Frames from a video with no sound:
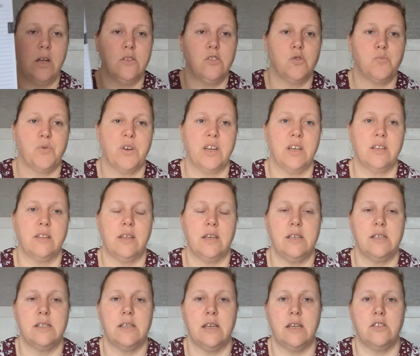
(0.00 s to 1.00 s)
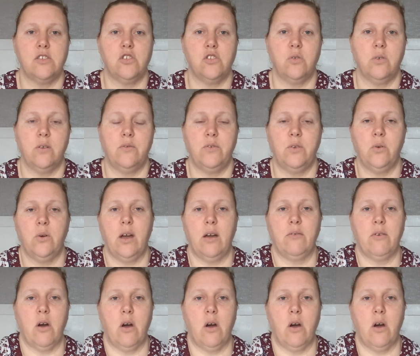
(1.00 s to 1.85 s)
lunch break, they say to you, if you have